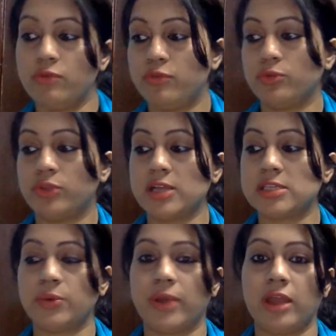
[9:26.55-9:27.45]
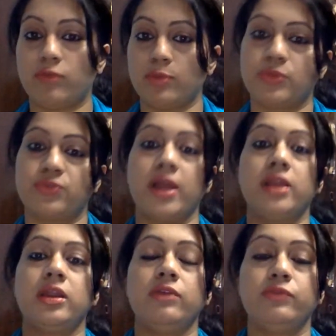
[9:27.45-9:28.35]
Few things you gain from
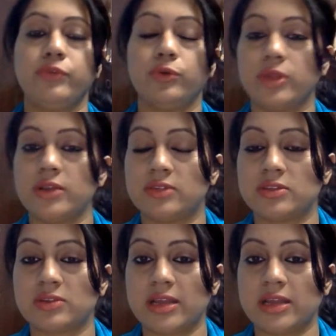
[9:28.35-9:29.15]
society, few things the